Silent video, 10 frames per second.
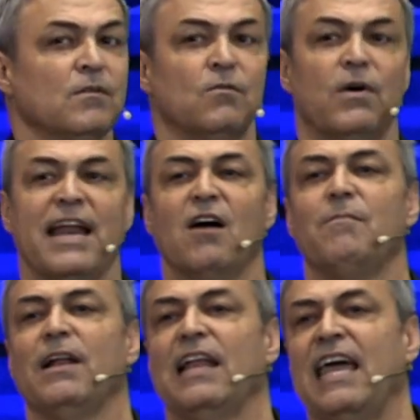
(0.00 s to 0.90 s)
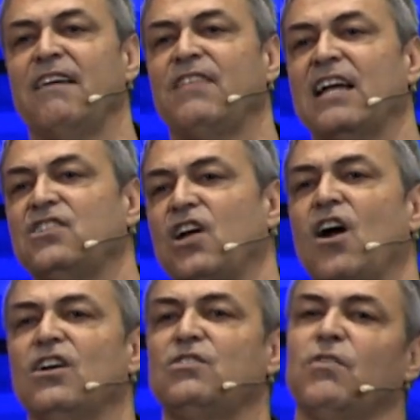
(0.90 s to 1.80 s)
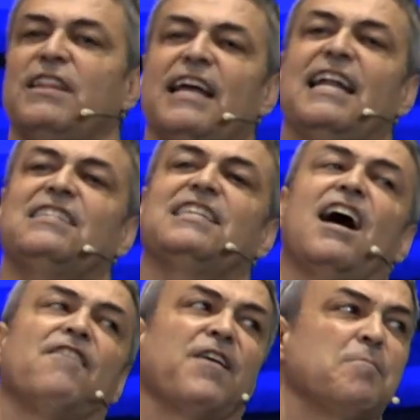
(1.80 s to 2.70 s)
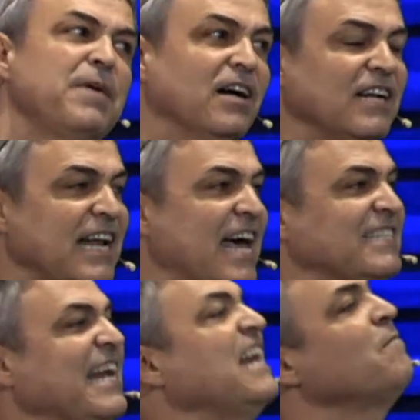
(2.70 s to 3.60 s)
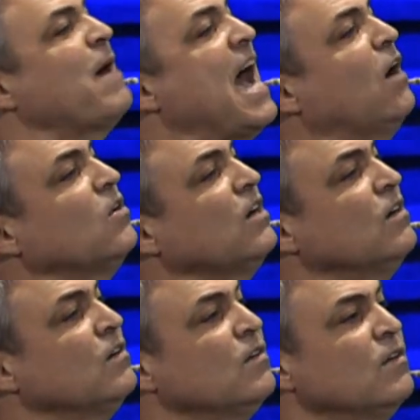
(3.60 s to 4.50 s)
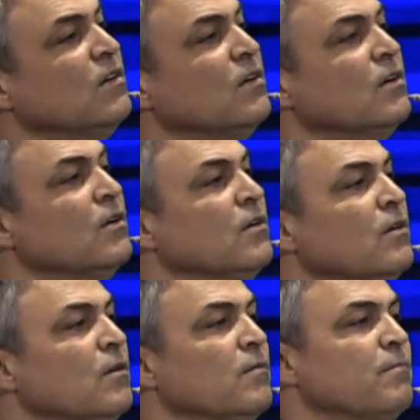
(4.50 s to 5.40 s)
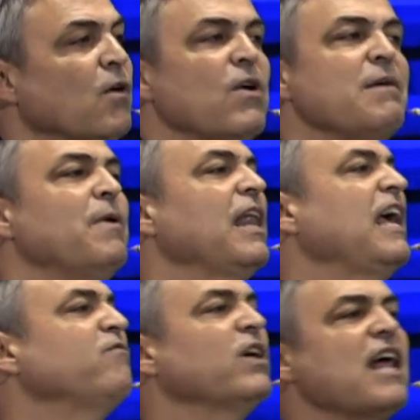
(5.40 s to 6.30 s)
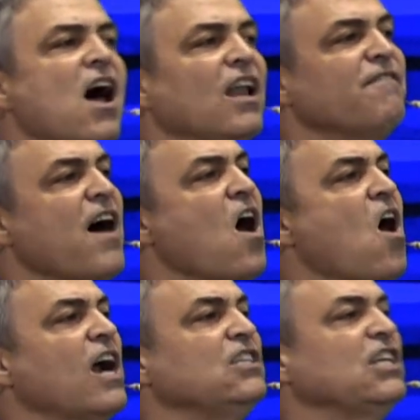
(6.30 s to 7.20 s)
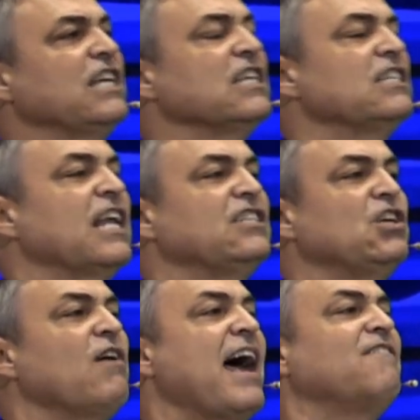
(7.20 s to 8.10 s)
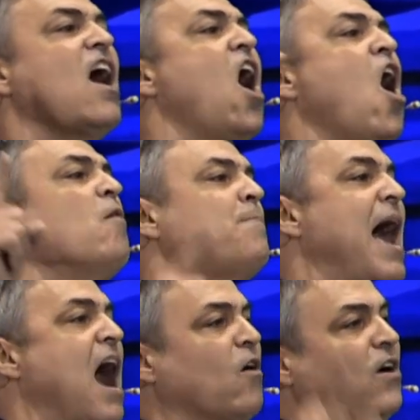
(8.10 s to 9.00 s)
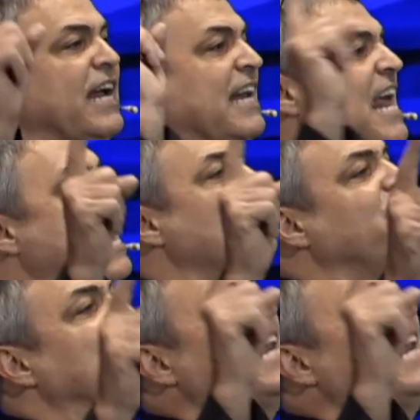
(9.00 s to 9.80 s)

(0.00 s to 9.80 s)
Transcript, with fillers: We don't believe that church within itself or building has any power. But we believe with all of our heart, Jesus, that you have all power in heaven